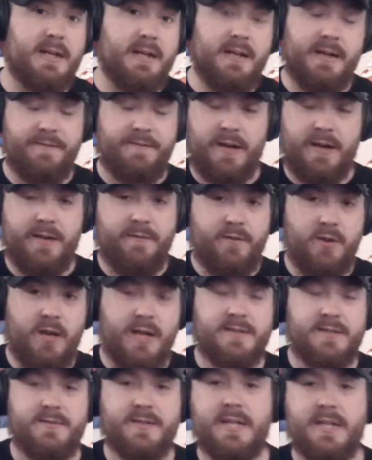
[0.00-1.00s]
any of you
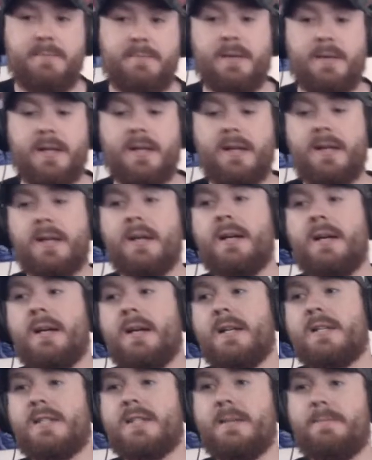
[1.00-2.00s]
guys have seen it, but
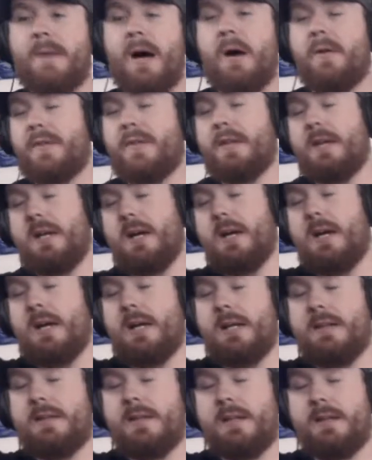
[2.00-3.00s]
it's about
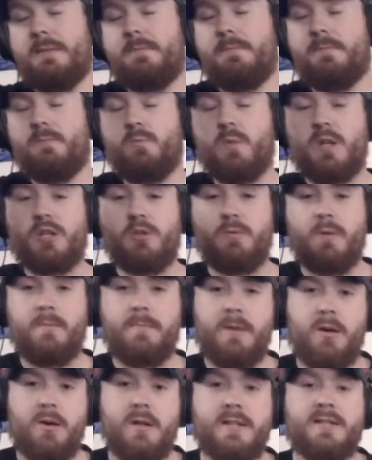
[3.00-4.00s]
the Richard
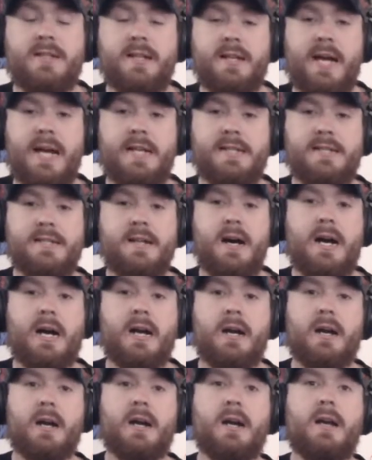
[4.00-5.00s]
Ramirez, the Night
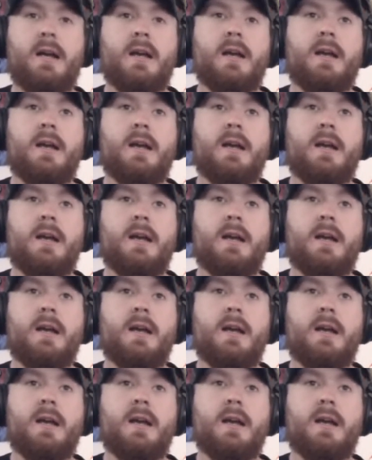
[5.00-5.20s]
Stalker,